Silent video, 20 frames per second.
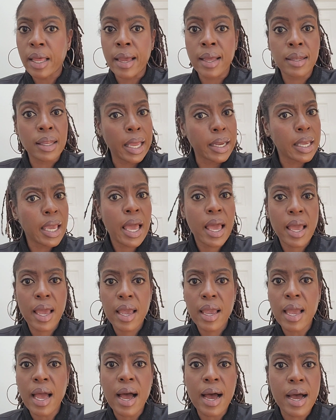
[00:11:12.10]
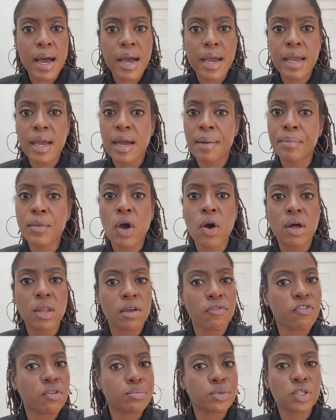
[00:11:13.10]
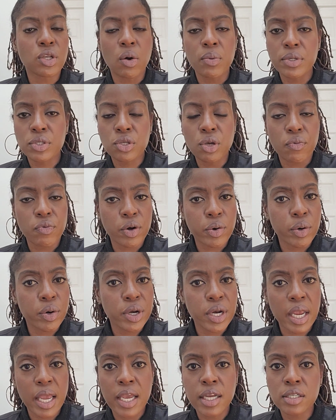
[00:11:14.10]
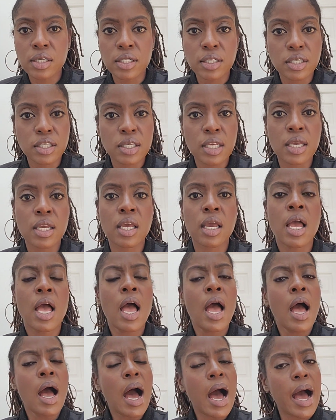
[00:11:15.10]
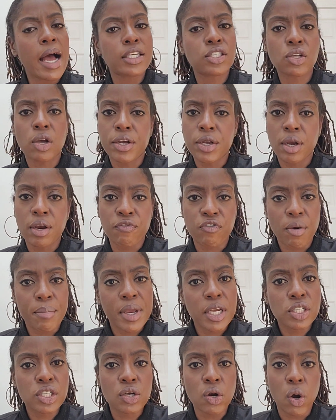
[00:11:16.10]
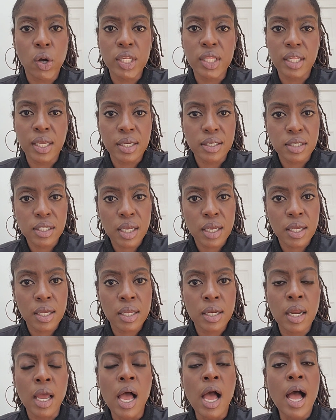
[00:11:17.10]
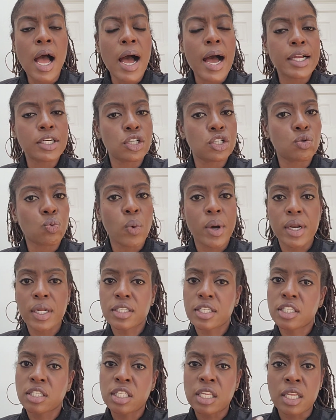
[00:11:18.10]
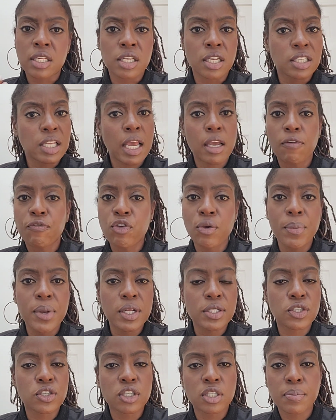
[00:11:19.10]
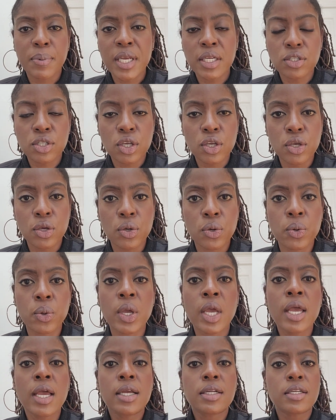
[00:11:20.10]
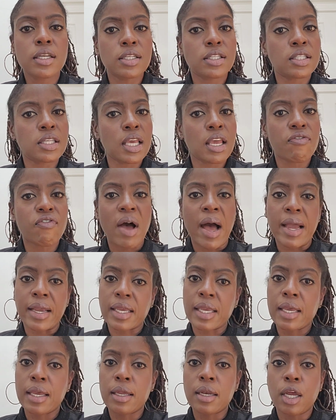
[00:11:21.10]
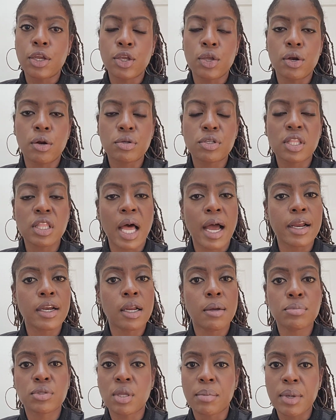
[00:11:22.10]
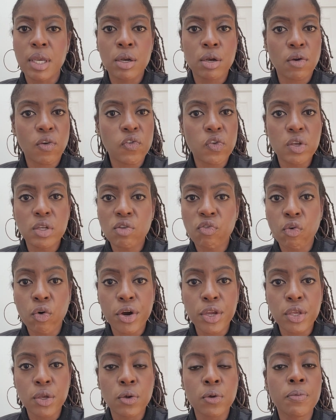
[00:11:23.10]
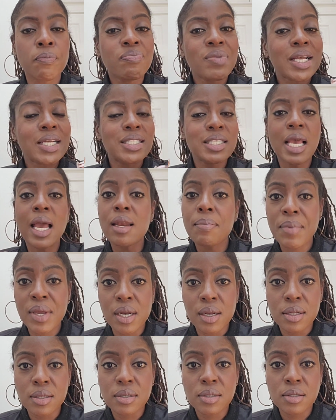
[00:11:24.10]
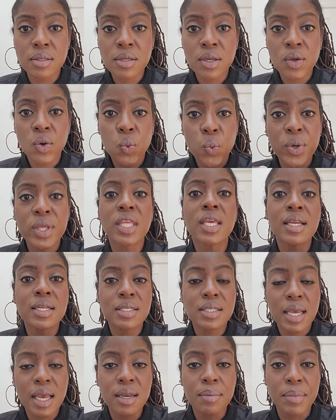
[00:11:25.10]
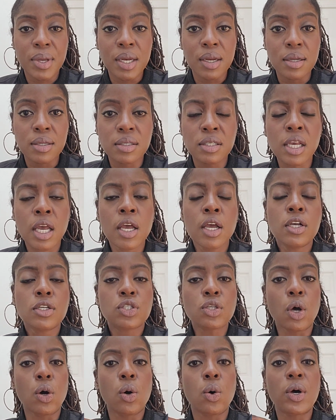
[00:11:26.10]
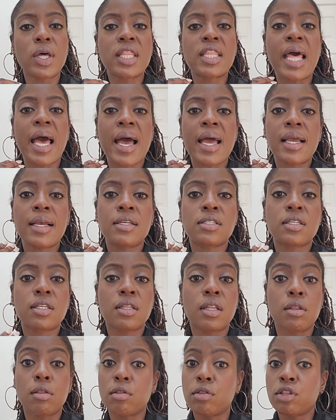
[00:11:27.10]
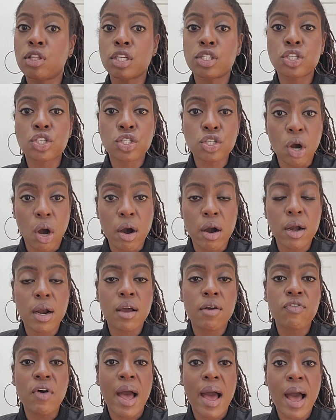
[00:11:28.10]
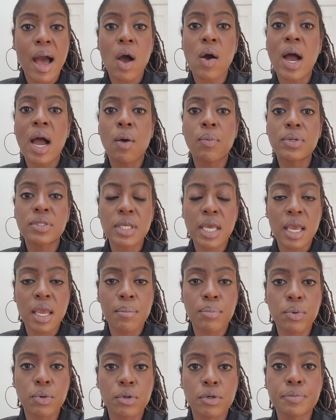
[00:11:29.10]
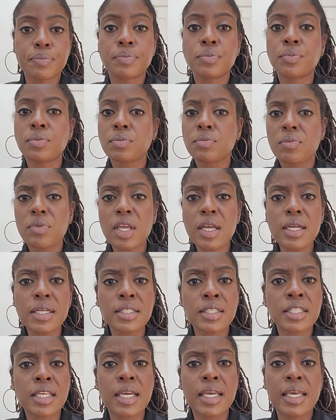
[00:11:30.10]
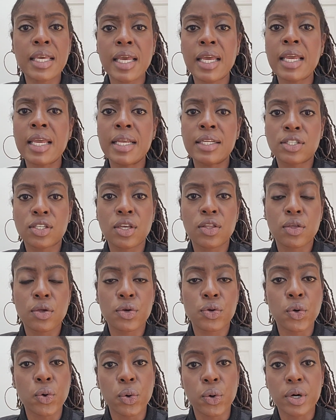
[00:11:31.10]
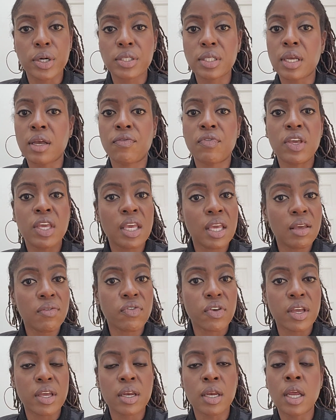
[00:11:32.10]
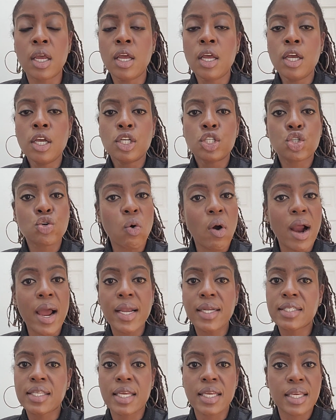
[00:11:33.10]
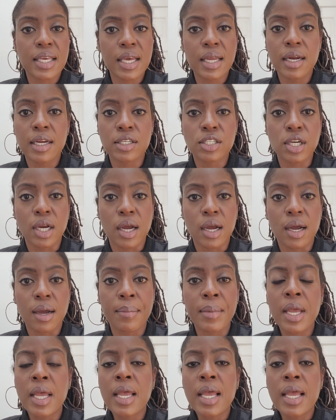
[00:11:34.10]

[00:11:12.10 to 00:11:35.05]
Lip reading: Like, hey, hi, I'm calling from so-and-so recruiting agency. I saw your information on LinkedIn. I just wanted to take a few minutes to speak to you to see if I can, line up some interviews for you. 10 minutes, within 10 minutes. So that is the start of how I was able to get into the doors of even trying to get a job.